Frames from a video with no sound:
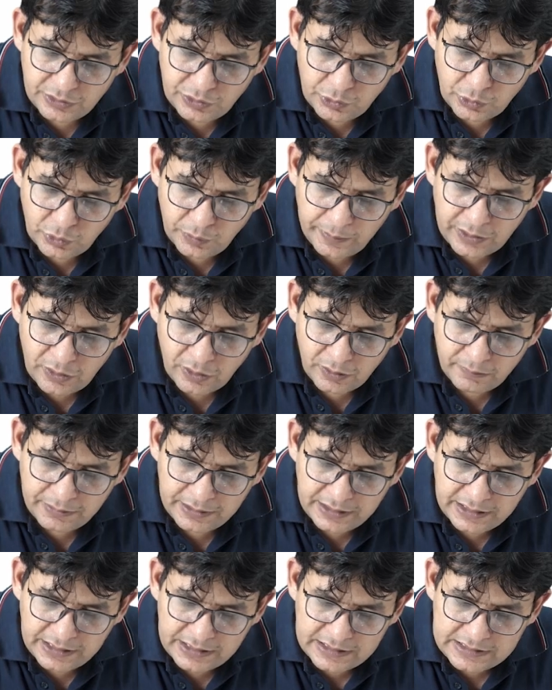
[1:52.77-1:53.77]
2B
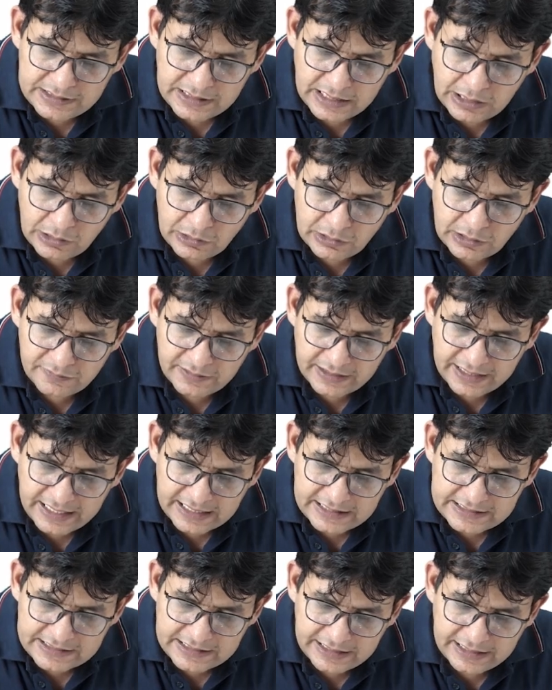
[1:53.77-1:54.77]
component is out of the
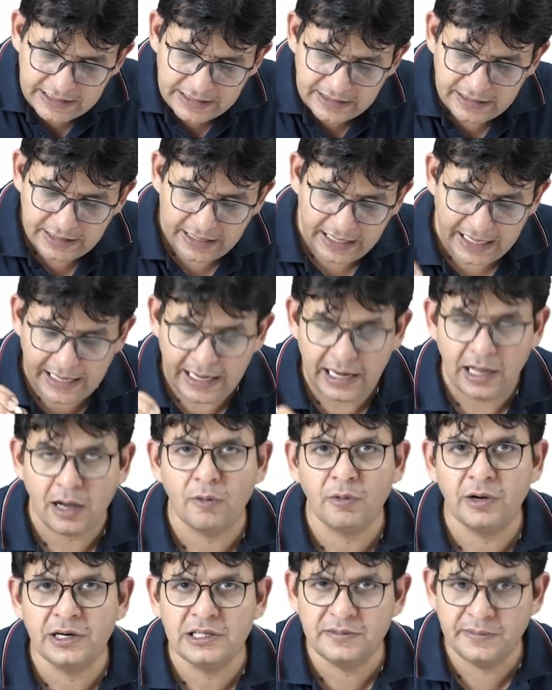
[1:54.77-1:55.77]
cascade. And now
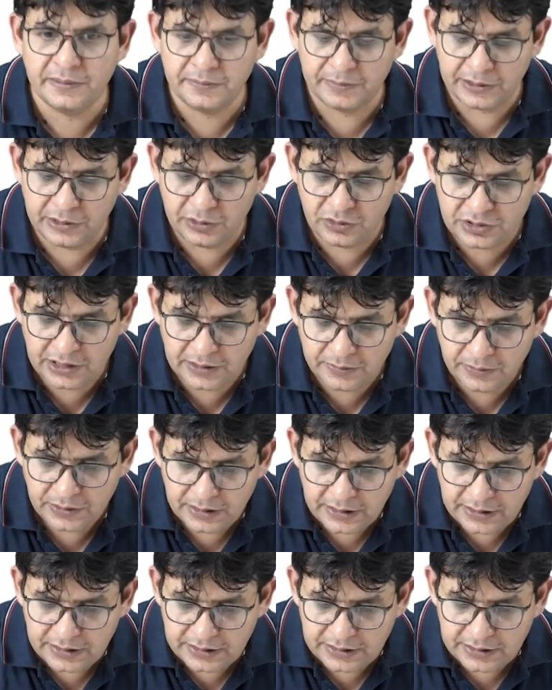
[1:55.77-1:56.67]
what is being produced up?